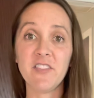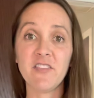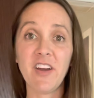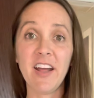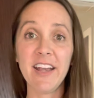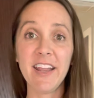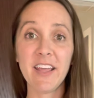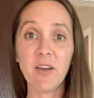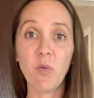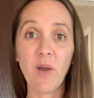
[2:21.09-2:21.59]

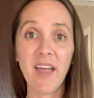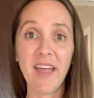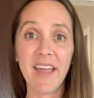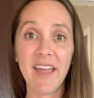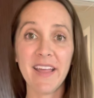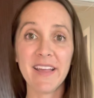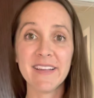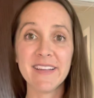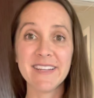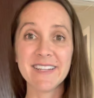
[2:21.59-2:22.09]
finding a
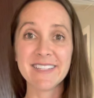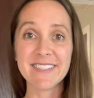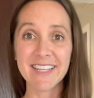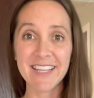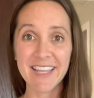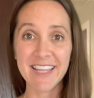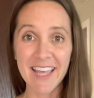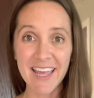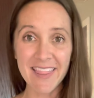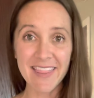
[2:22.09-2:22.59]
way to
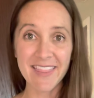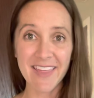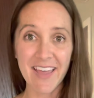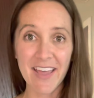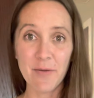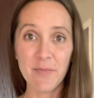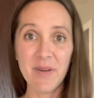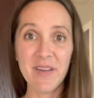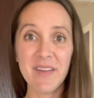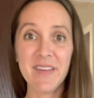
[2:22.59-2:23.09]
get
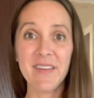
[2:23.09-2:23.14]
them